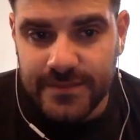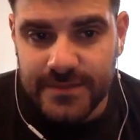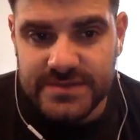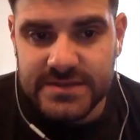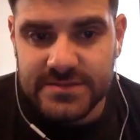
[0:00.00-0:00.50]

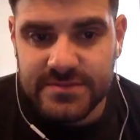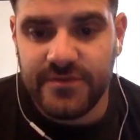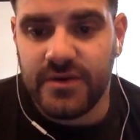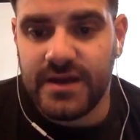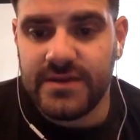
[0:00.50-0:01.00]
business
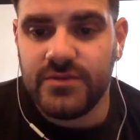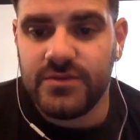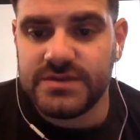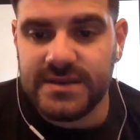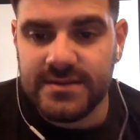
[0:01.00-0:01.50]
before Eddie
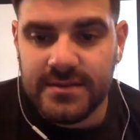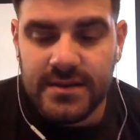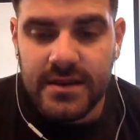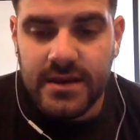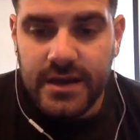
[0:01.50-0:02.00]
was in.
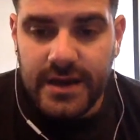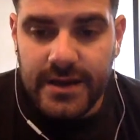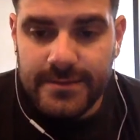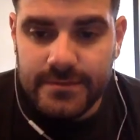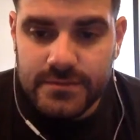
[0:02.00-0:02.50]

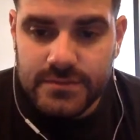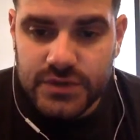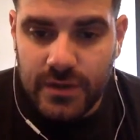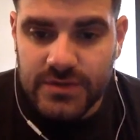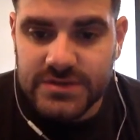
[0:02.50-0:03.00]
So
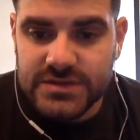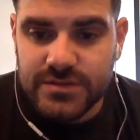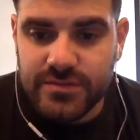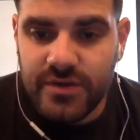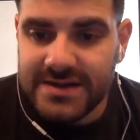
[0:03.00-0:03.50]
I wasn't
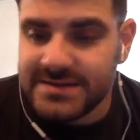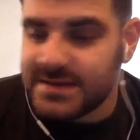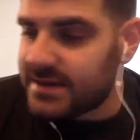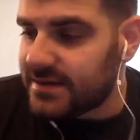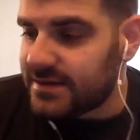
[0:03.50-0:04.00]
surprised
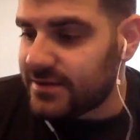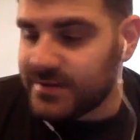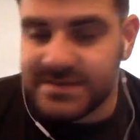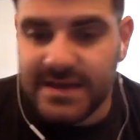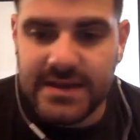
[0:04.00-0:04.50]
that,
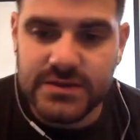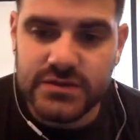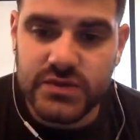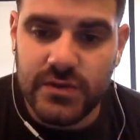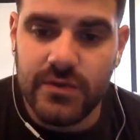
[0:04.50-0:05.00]
it's taken
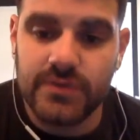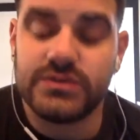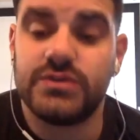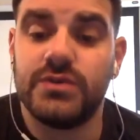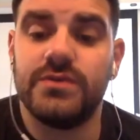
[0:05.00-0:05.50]
so long to
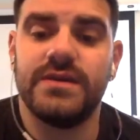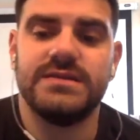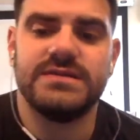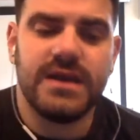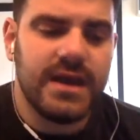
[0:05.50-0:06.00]
do things.